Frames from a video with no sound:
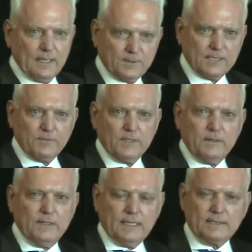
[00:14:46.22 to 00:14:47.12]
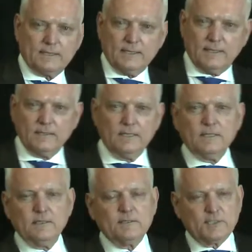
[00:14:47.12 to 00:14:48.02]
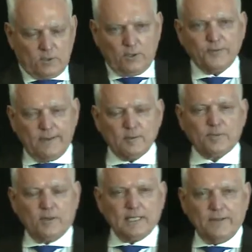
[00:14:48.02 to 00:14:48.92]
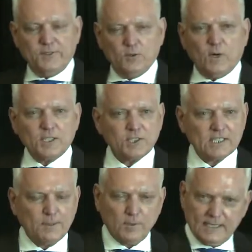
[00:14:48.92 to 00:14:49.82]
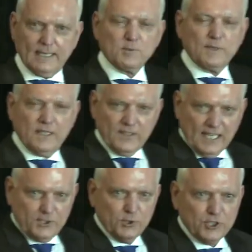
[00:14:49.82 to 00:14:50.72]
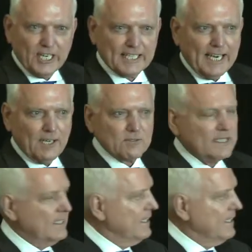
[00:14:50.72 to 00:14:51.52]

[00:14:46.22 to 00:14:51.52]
up something that's going to fall apart after you wash it a couple of times, but as you check out,